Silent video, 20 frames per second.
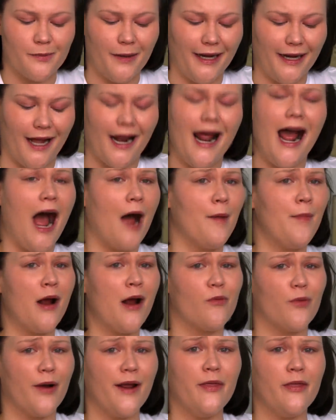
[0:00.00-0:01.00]
My God, I'm
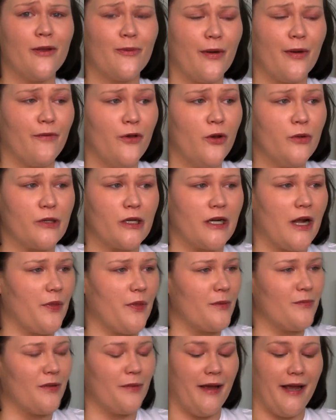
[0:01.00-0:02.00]
not reading the reviews or
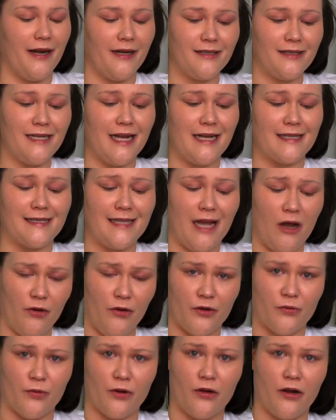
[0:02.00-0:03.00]
nothing, but man, it's not sound
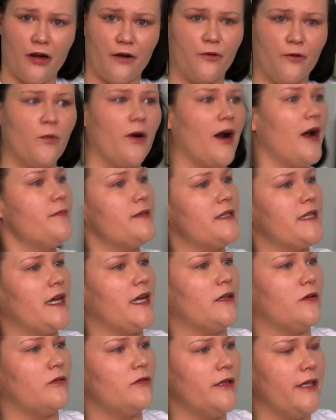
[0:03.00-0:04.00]
real good from where I'm
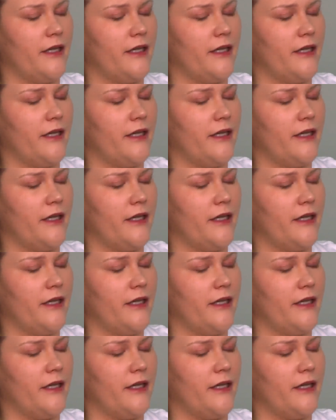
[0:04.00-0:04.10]
sitting. Oy.